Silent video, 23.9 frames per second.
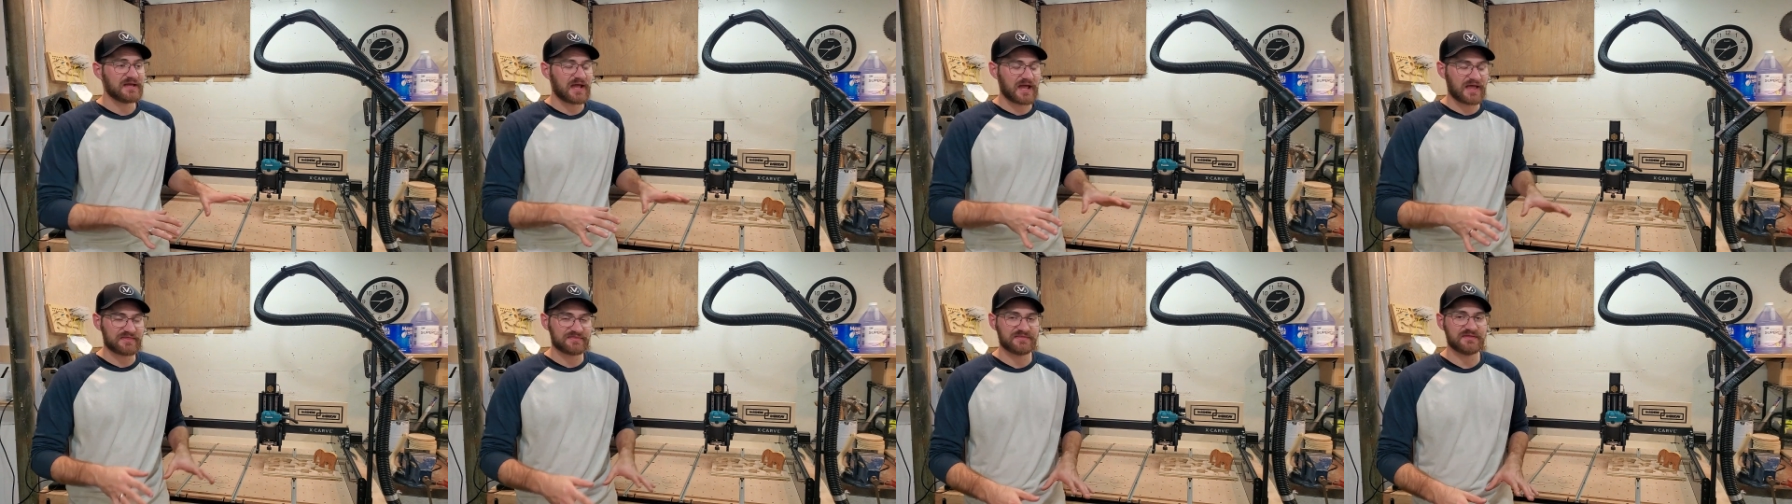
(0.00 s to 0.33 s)

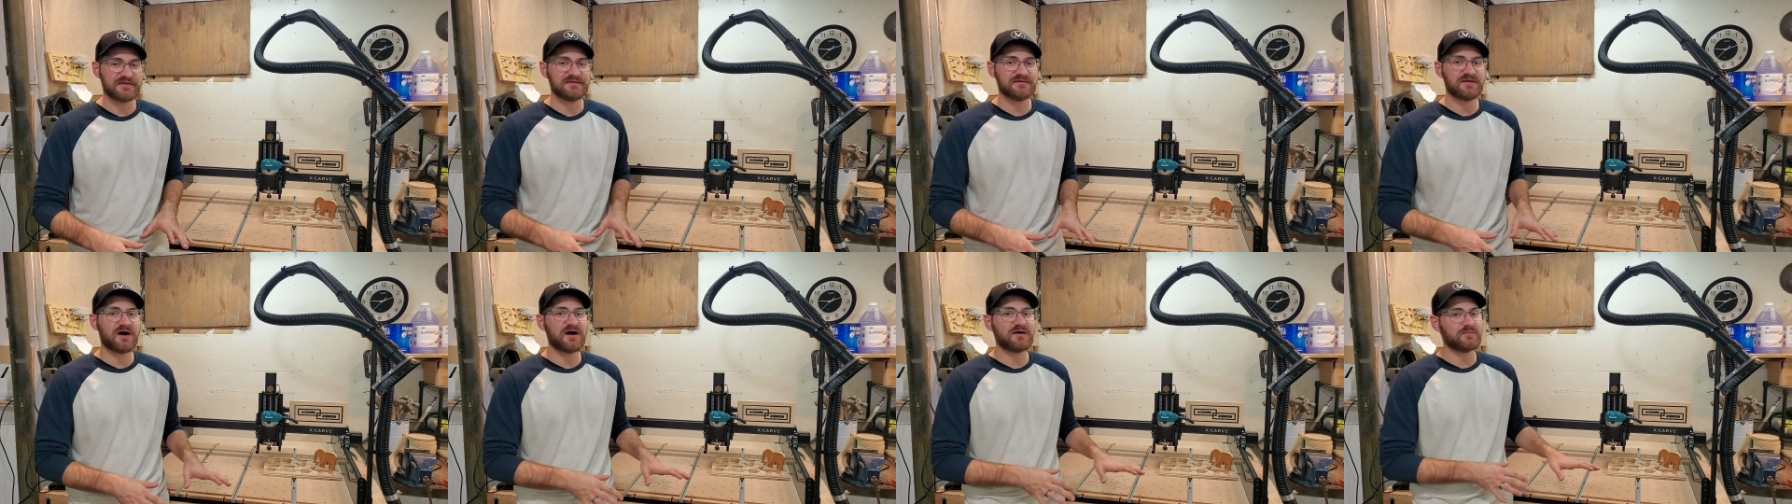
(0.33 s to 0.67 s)
and
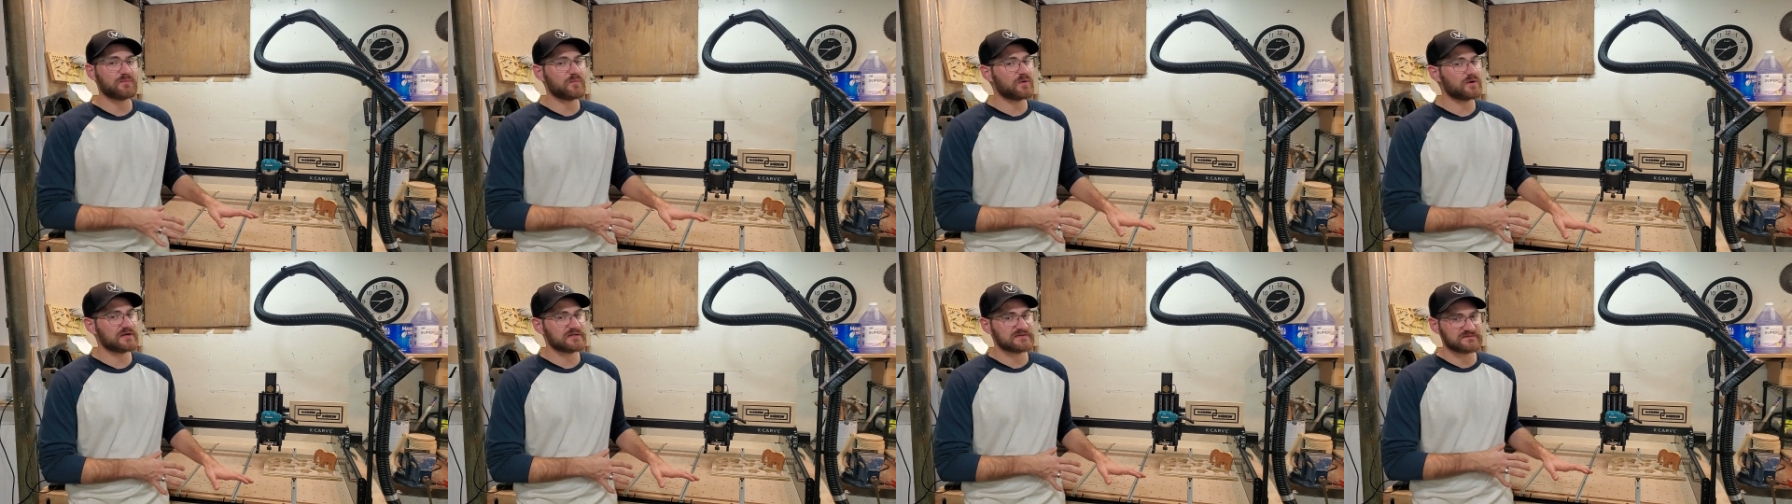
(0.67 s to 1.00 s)
then not
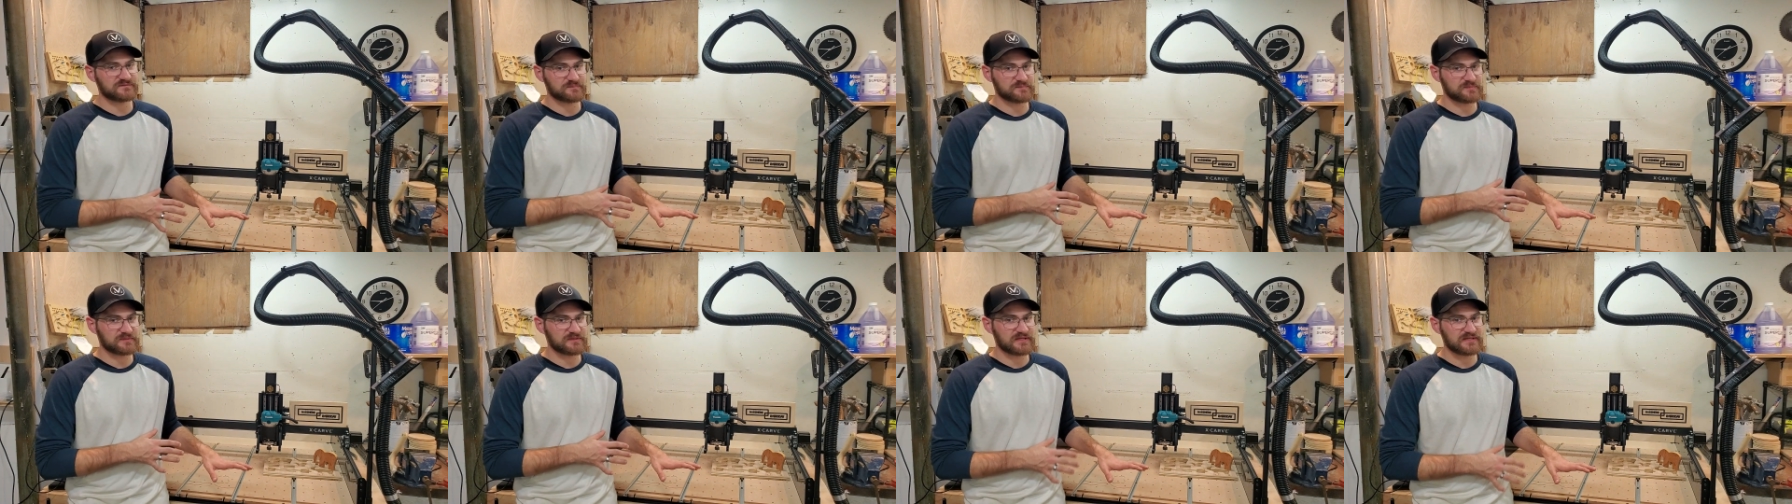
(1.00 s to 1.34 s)
wanting to
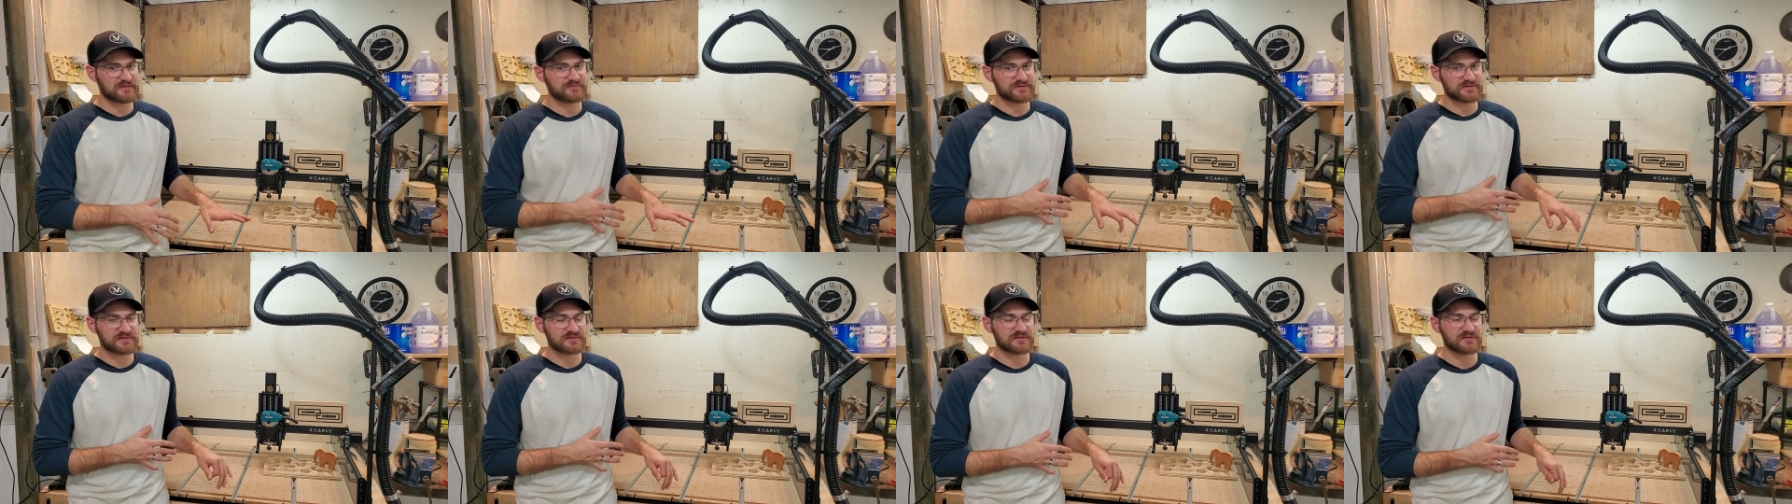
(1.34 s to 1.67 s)
play
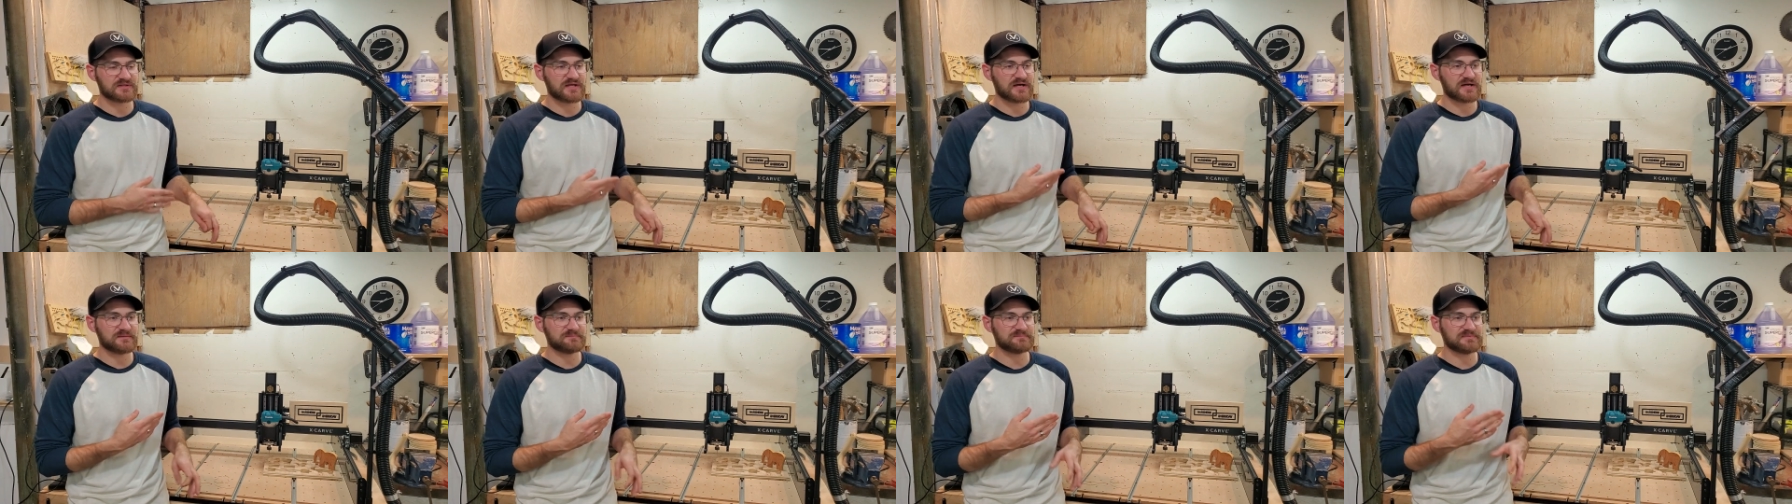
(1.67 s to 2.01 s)
with it a
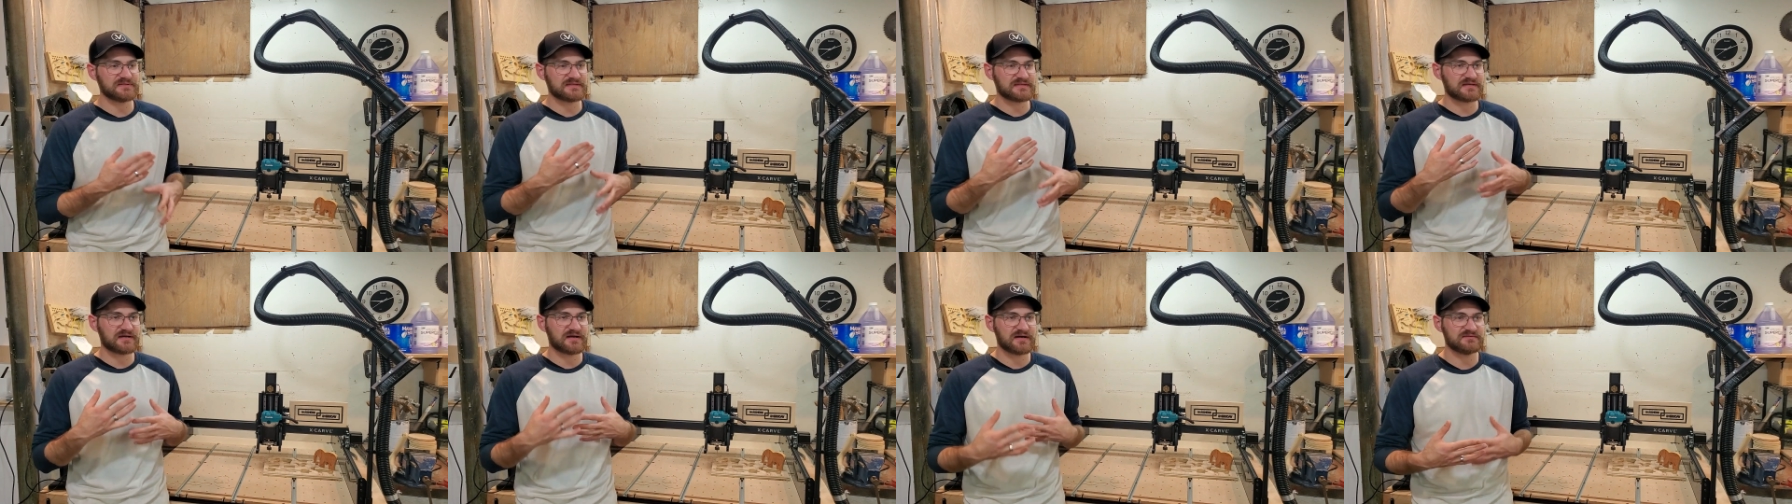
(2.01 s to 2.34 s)
lot
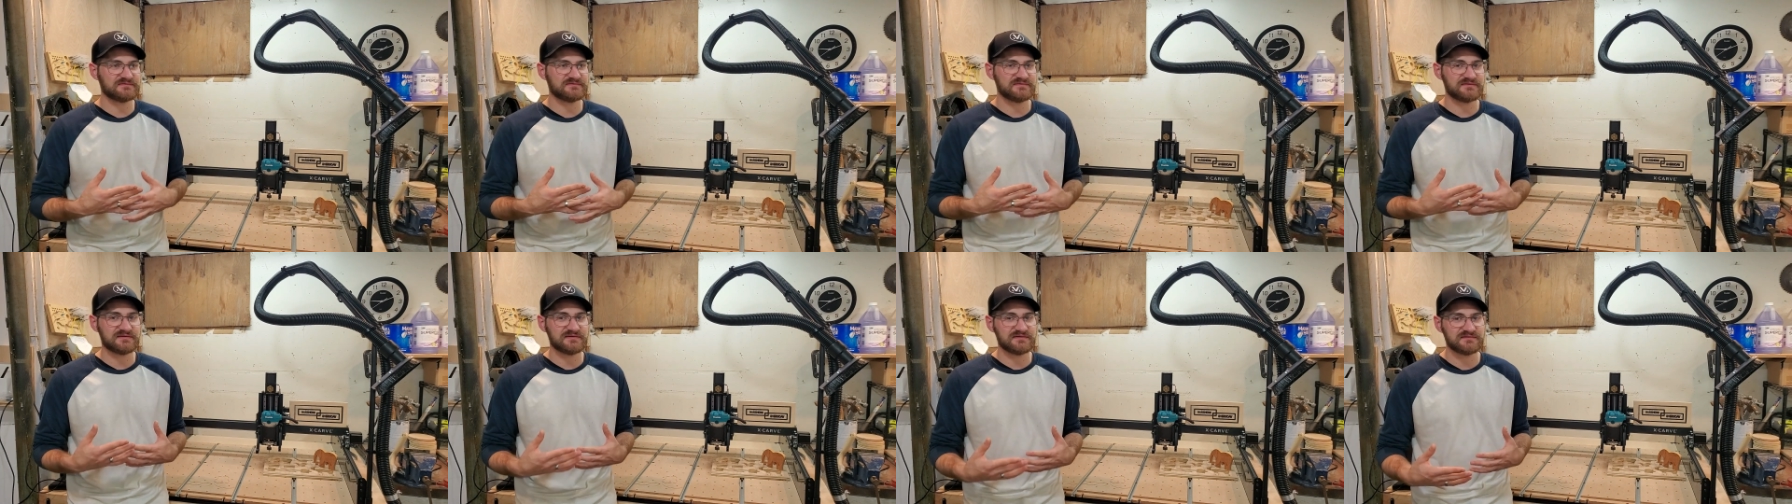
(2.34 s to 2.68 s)

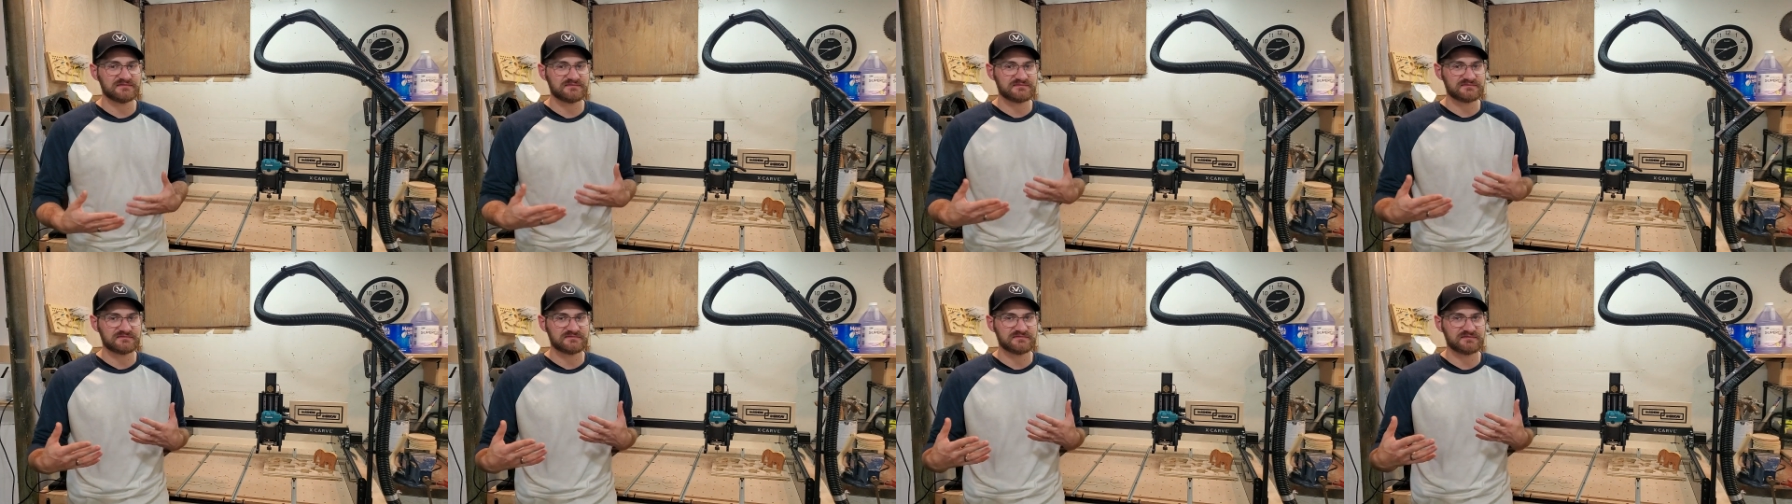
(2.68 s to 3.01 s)
because it
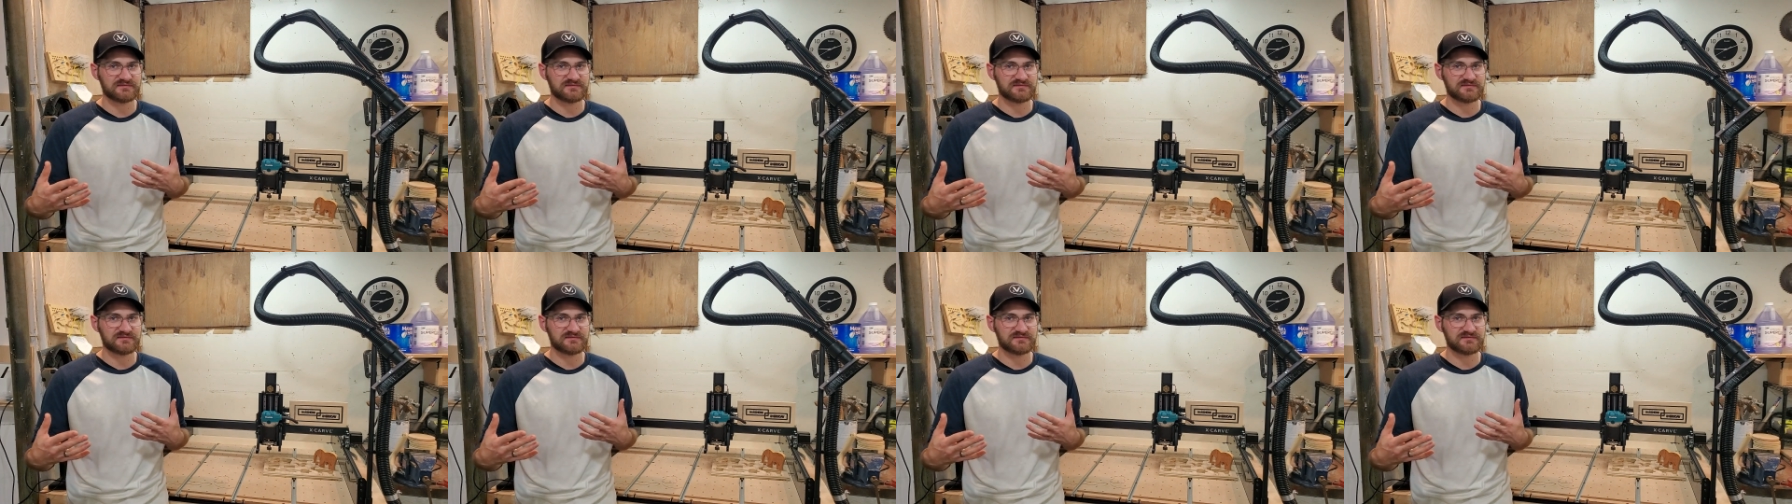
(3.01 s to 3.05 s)
is